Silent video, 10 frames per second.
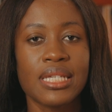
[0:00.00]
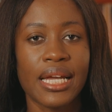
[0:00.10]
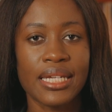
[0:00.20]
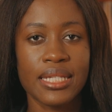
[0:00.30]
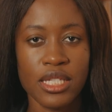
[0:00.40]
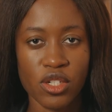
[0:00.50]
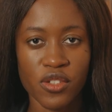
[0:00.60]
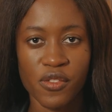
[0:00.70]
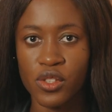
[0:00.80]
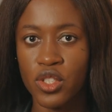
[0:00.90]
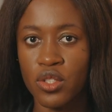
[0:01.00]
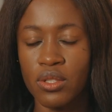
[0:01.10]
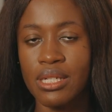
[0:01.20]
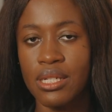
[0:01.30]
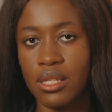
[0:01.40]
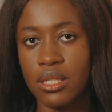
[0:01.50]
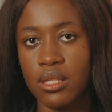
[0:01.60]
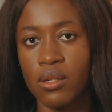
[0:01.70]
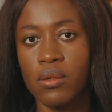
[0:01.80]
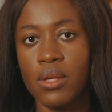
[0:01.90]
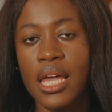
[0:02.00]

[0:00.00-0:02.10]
like a search function in Excel.